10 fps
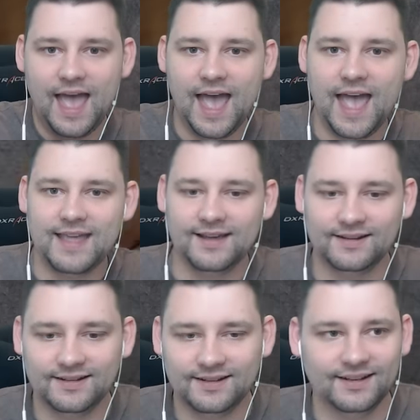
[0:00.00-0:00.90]
Hey.
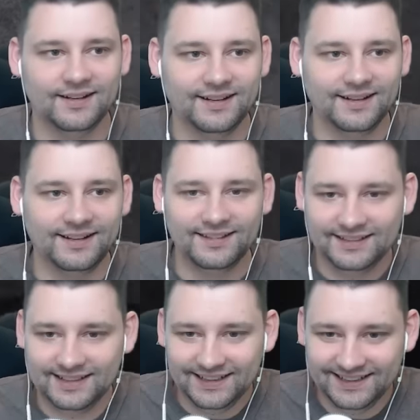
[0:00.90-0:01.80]

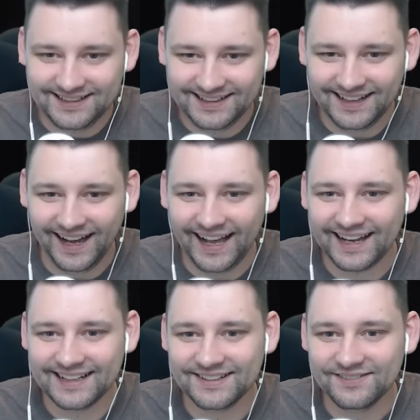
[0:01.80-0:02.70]

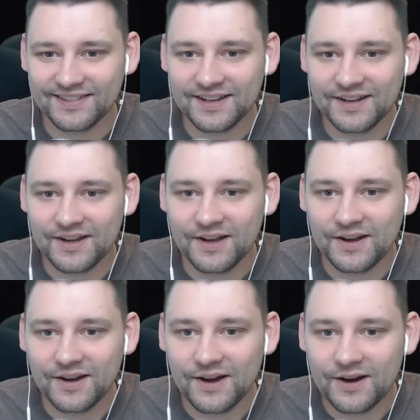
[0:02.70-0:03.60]
Right,
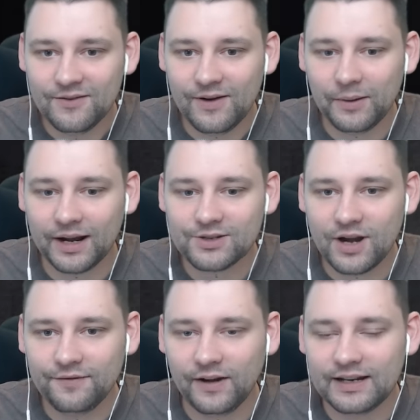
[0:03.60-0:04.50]
we're going to
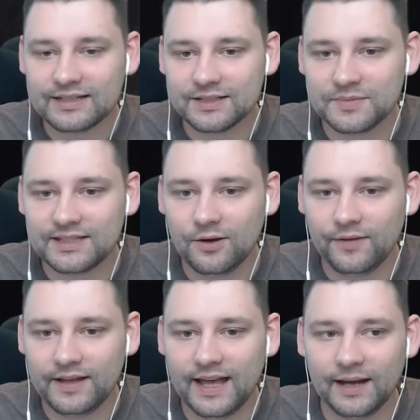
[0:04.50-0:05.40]
try and find... Let's get some
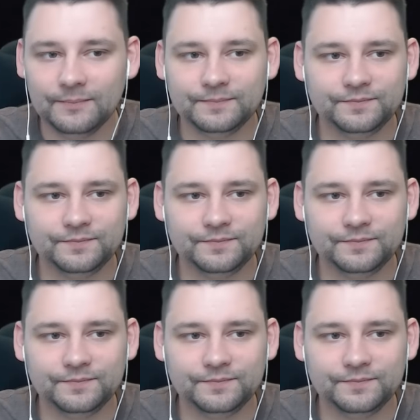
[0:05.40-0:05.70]
silver here.